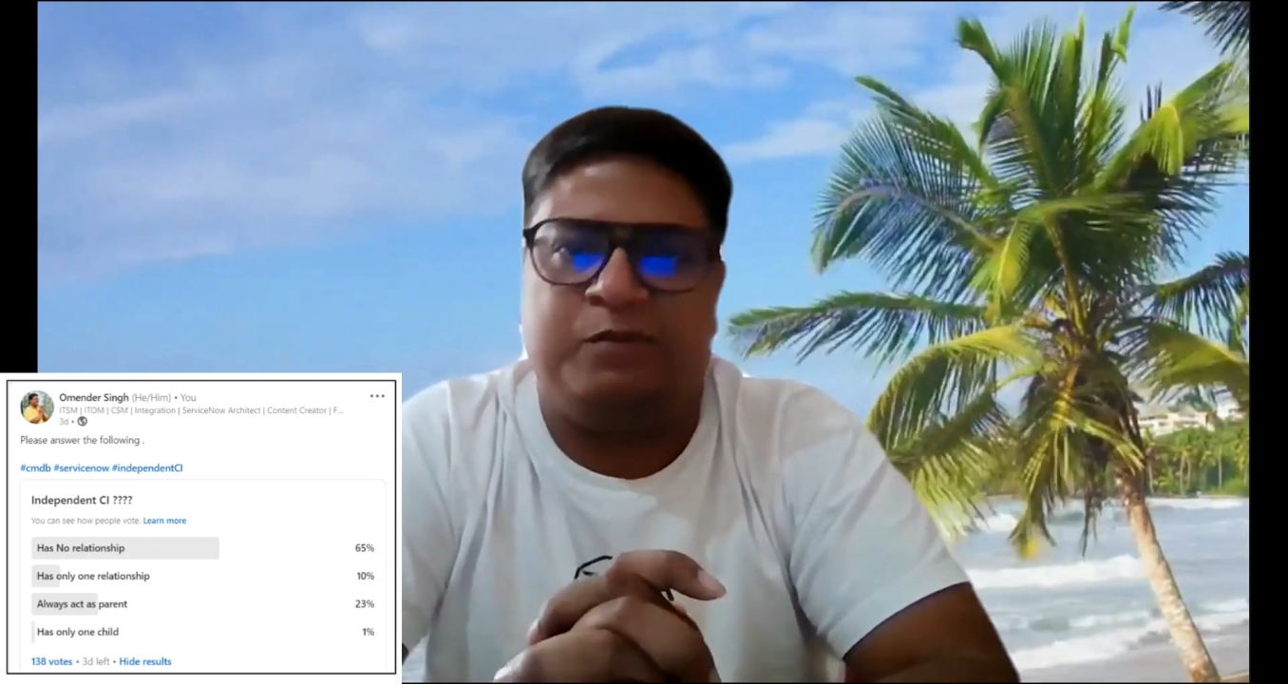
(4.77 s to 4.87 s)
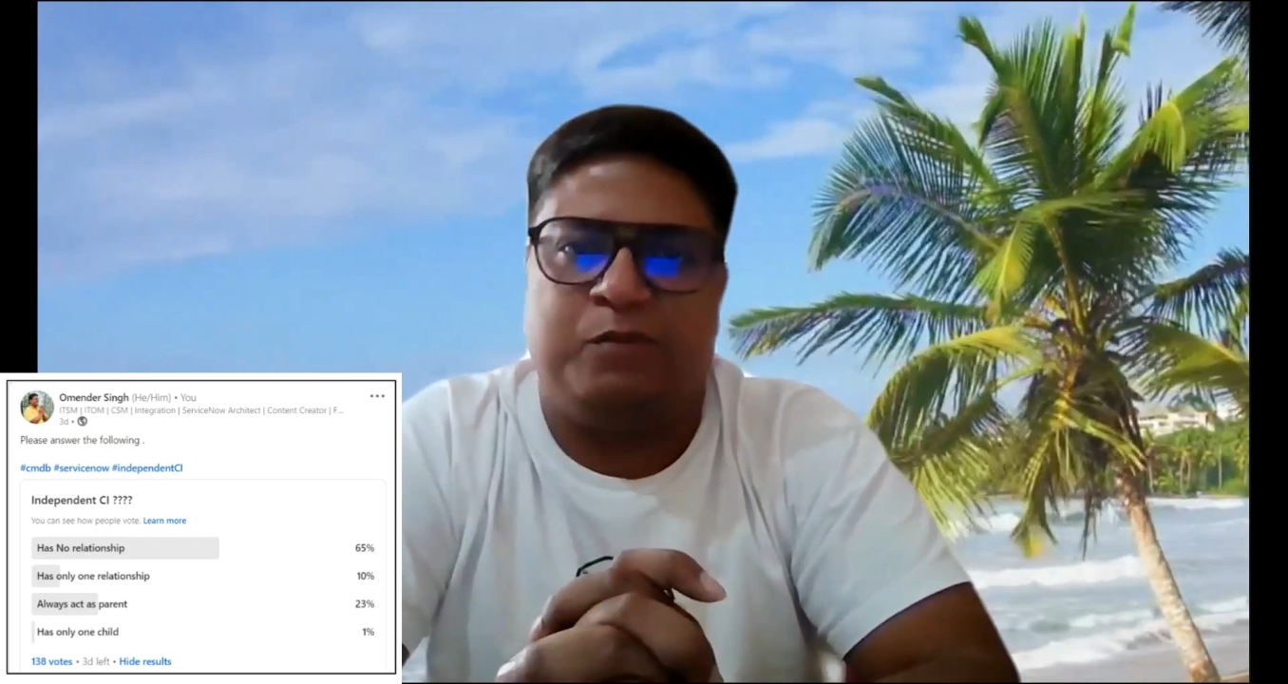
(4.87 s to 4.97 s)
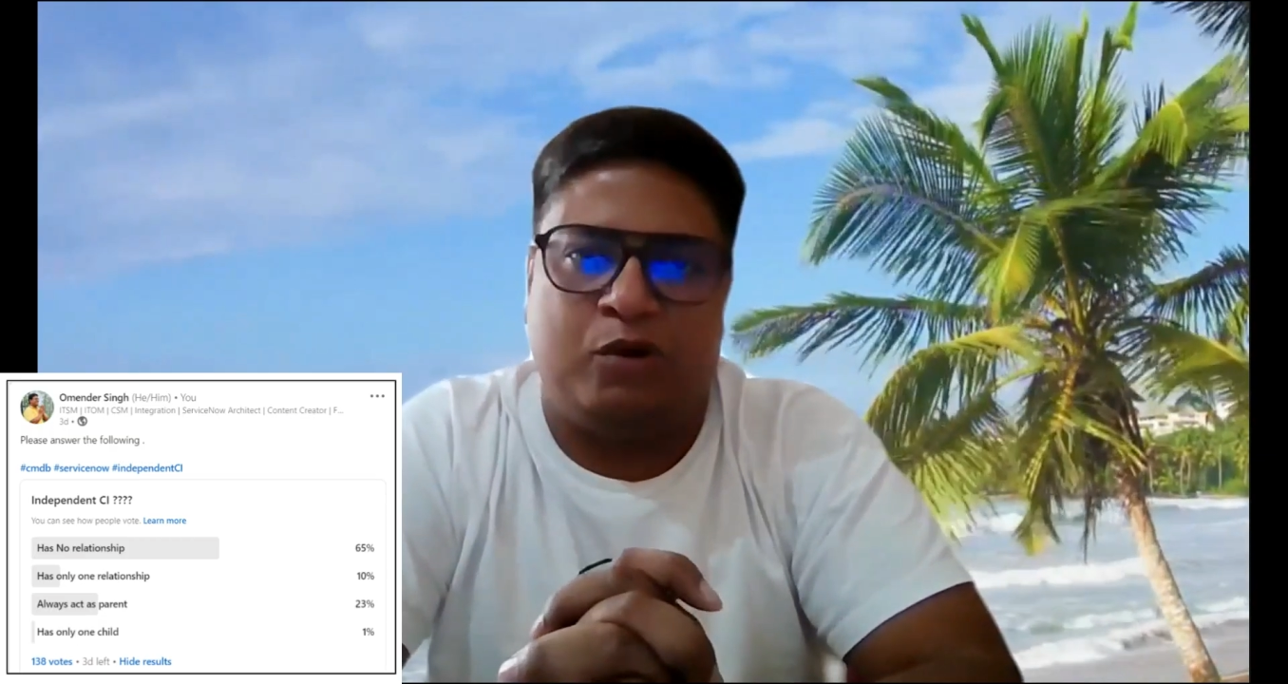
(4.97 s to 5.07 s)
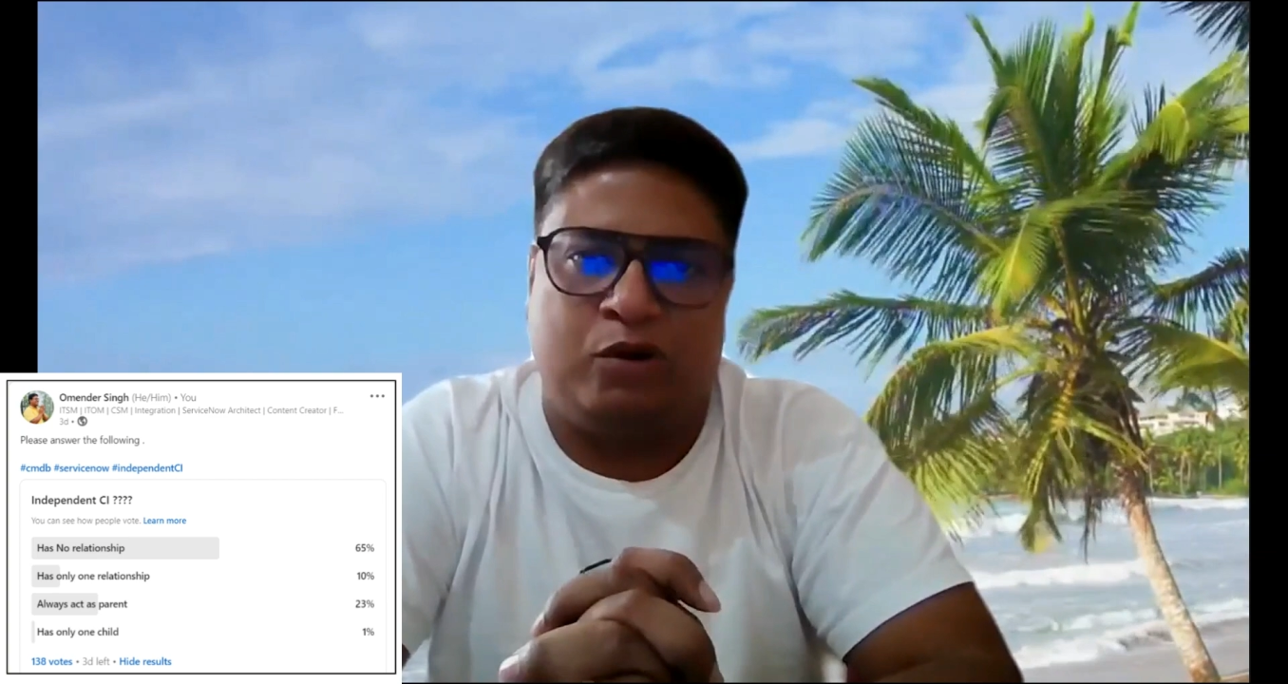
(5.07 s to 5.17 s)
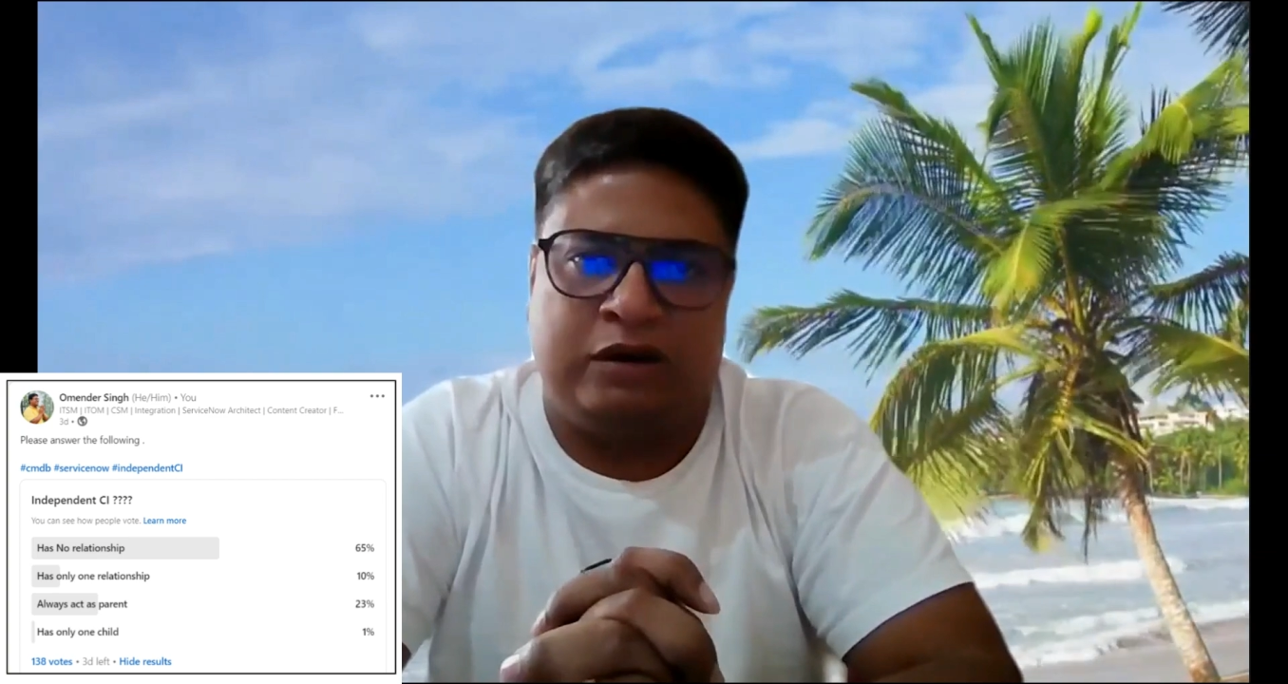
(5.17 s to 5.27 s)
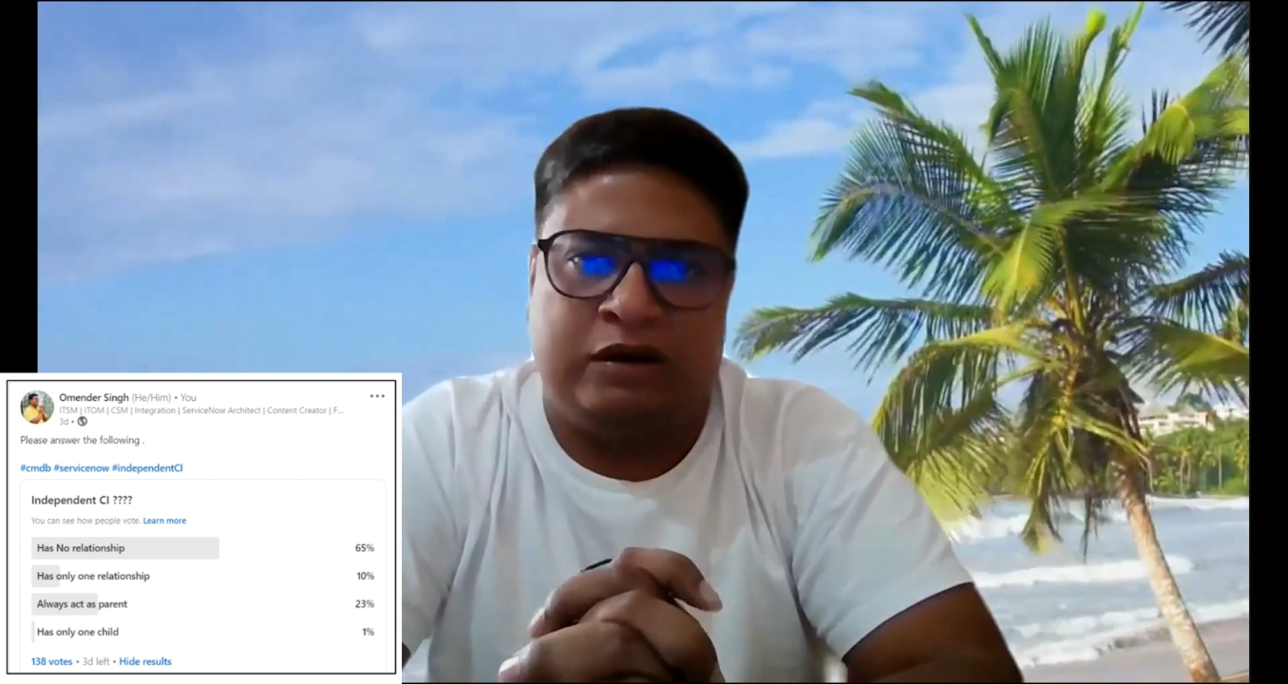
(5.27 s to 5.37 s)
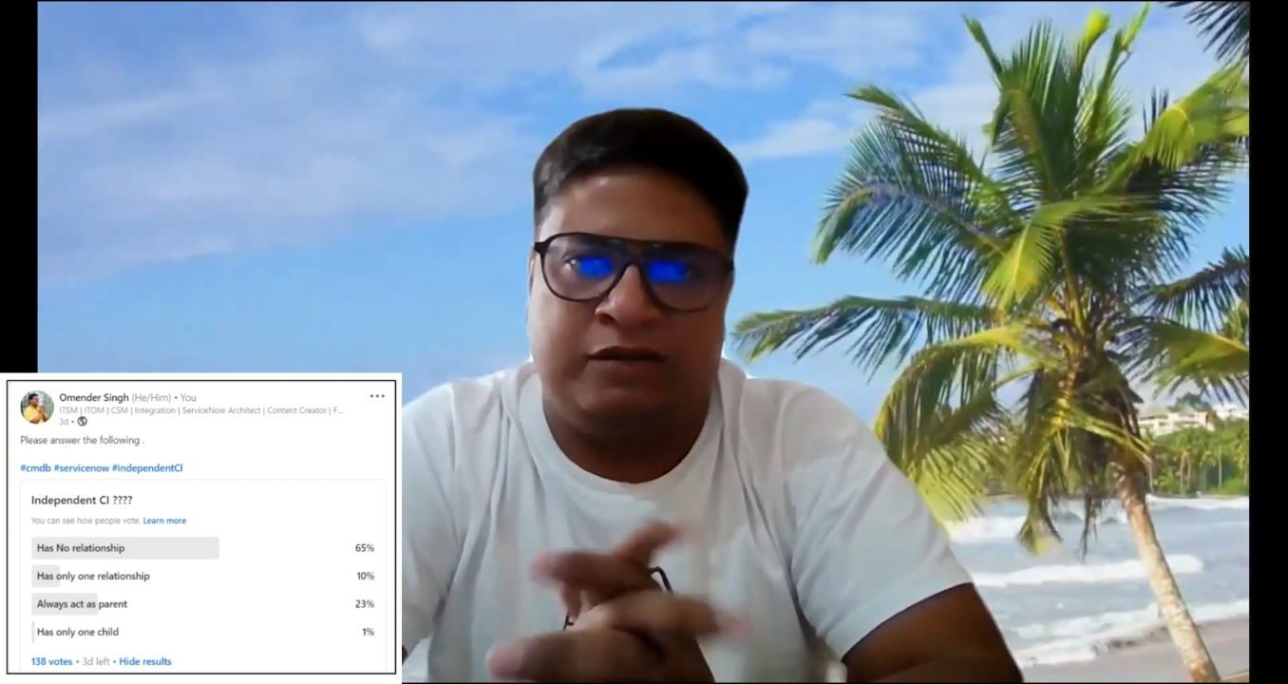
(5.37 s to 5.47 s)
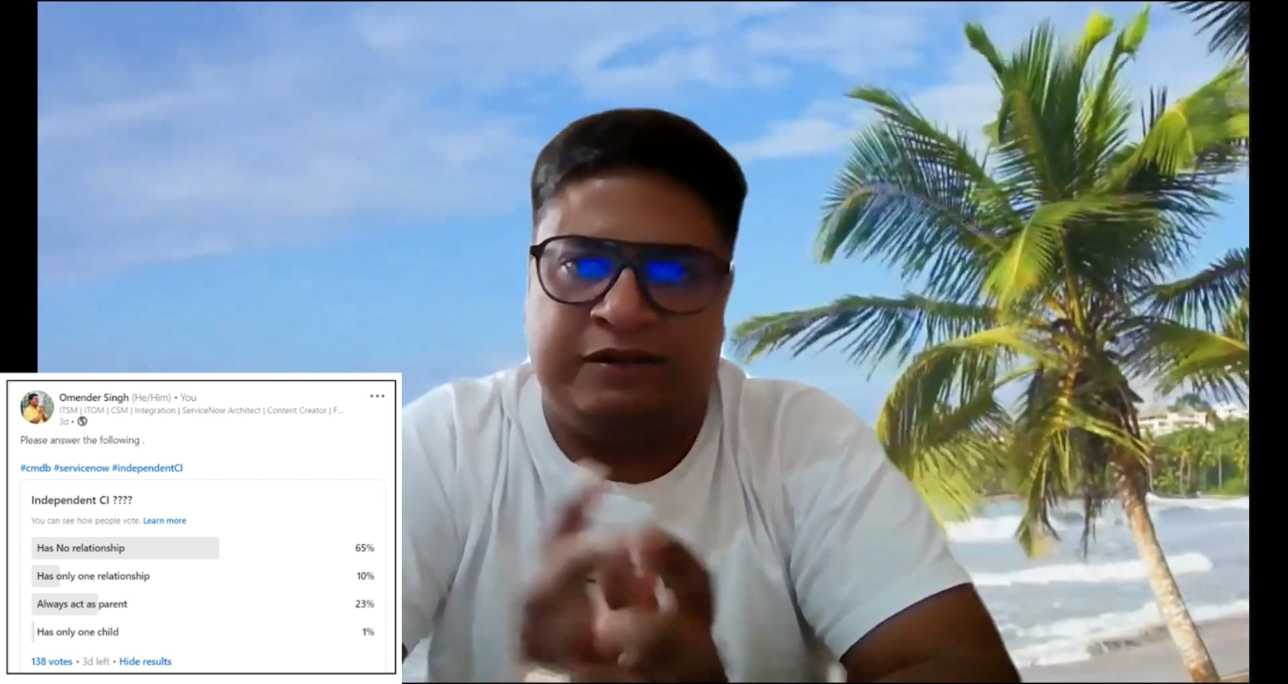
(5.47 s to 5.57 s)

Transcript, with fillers: one poll,